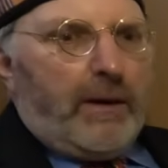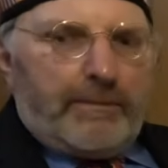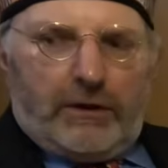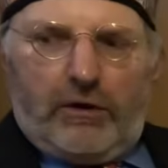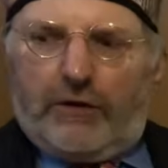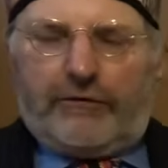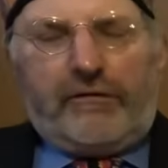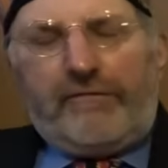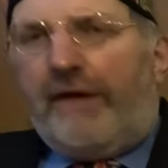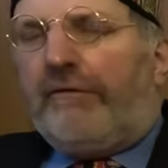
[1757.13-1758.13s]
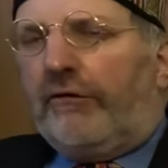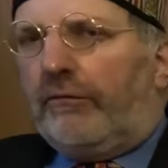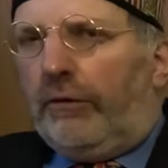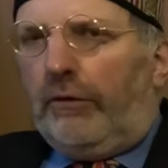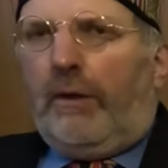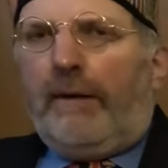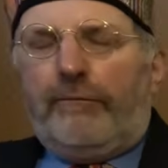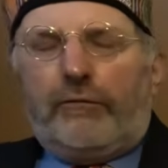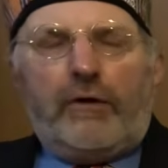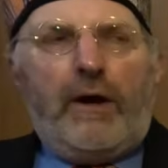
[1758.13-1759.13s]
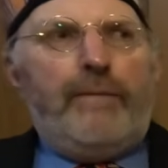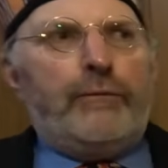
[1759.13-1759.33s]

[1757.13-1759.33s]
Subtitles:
but lots of very small ones.